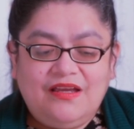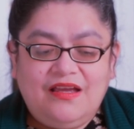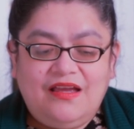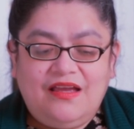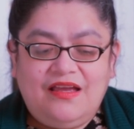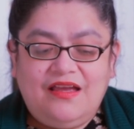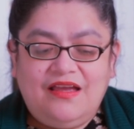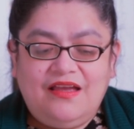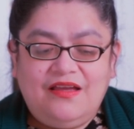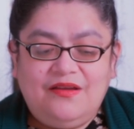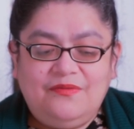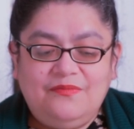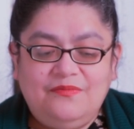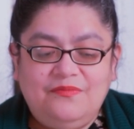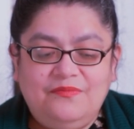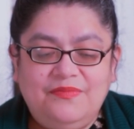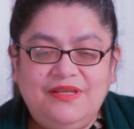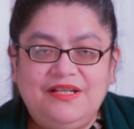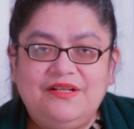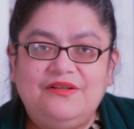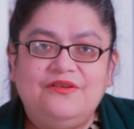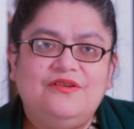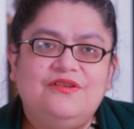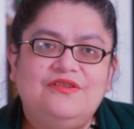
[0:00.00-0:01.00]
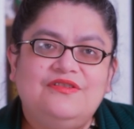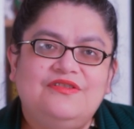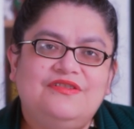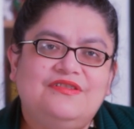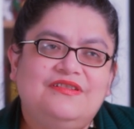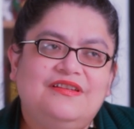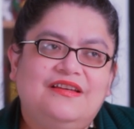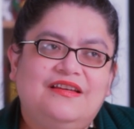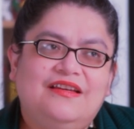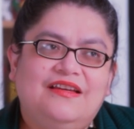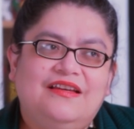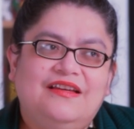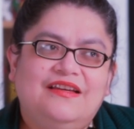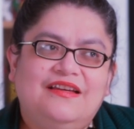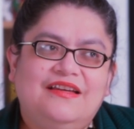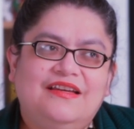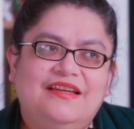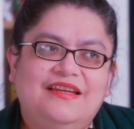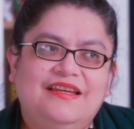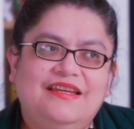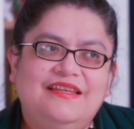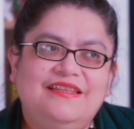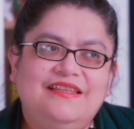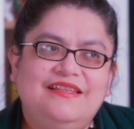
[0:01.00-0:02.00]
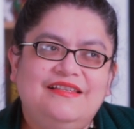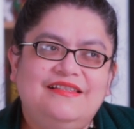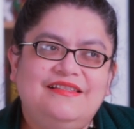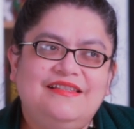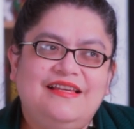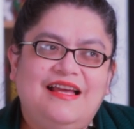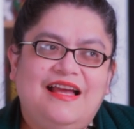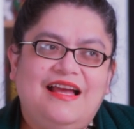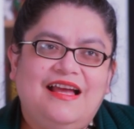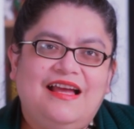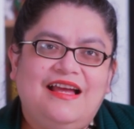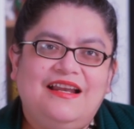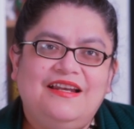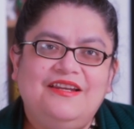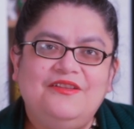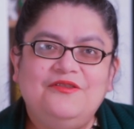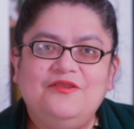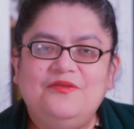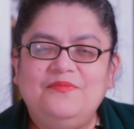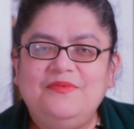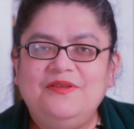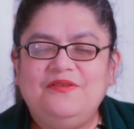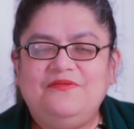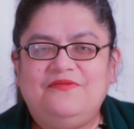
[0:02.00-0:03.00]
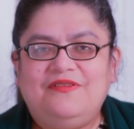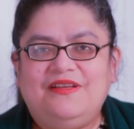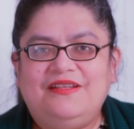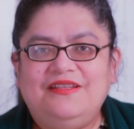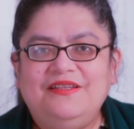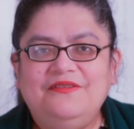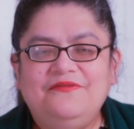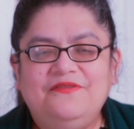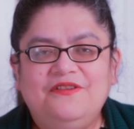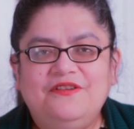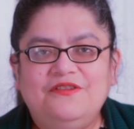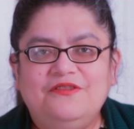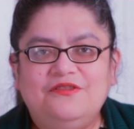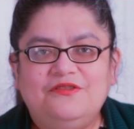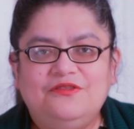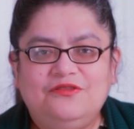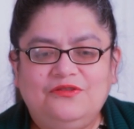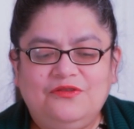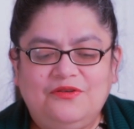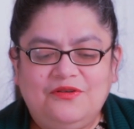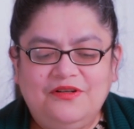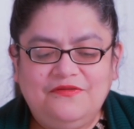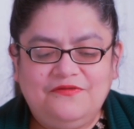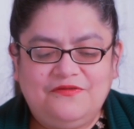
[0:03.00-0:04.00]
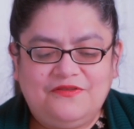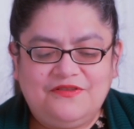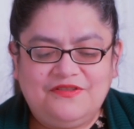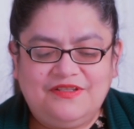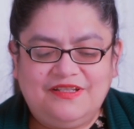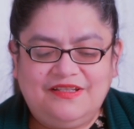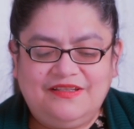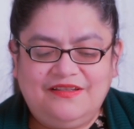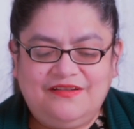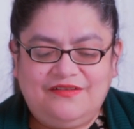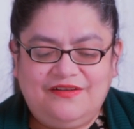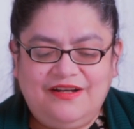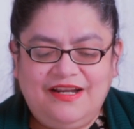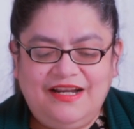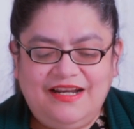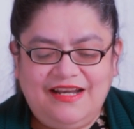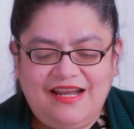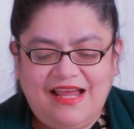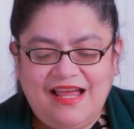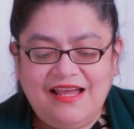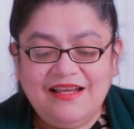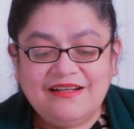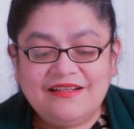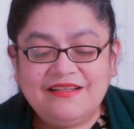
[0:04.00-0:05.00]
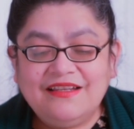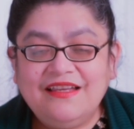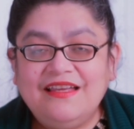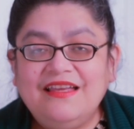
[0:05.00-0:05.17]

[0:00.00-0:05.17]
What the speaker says: Because it is a little bit of a different story for Cinderella.